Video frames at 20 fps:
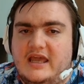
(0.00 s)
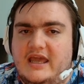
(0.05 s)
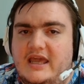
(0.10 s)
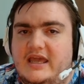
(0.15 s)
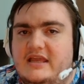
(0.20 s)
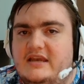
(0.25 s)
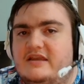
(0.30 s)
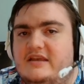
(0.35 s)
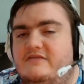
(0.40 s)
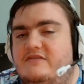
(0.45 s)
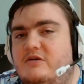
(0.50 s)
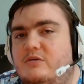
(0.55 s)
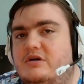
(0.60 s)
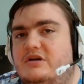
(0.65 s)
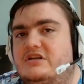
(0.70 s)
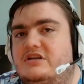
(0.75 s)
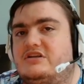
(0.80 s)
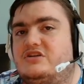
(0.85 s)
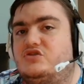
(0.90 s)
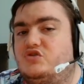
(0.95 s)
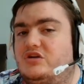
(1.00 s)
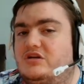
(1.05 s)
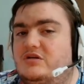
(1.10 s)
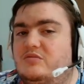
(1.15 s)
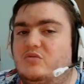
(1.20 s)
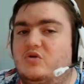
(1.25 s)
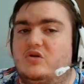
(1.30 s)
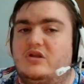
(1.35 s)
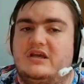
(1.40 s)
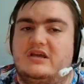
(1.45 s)
And if you wanted to treat it
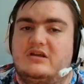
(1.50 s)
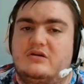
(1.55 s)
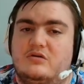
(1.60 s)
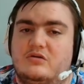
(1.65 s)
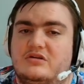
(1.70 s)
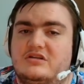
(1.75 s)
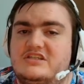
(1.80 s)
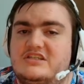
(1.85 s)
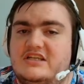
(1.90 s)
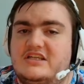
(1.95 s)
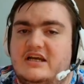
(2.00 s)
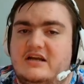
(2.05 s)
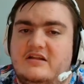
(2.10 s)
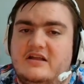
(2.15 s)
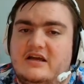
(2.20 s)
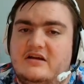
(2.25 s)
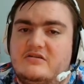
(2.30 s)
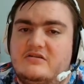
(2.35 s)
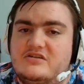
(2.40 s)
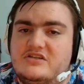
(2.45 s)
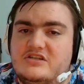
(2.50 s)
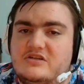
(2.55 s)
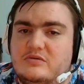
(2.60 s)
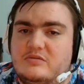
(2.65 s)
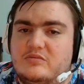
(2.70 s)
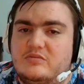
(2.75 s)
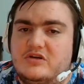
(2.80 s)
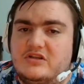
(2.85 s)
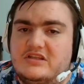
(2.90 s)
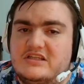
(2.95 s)
more like an olden style house, you
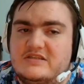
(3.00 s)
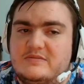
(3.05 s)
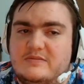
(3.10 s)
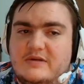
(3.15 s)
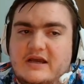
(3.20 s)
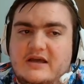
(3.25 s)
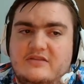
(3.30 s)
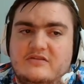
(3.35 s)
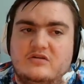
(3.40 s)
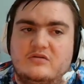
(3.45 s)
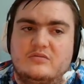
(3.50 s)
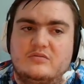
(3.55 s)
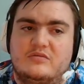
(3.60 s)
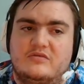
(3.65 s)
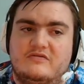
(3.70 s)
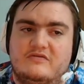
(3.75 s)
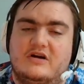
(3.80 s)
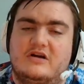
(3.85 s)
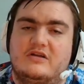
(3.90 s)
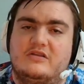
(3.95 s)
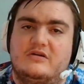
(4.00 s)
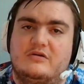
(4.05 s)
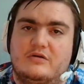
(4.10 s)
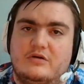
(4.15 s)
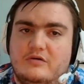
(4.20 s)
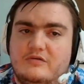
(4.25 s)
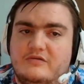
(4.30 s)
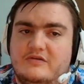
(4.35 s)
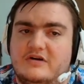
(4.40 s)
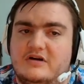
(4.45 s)
would put this bathroom farther
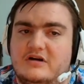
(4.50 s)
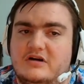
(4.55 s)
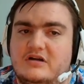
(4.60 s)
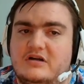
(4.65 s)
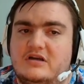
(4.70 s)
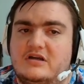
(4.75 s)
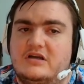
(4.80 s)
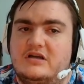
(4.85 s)
over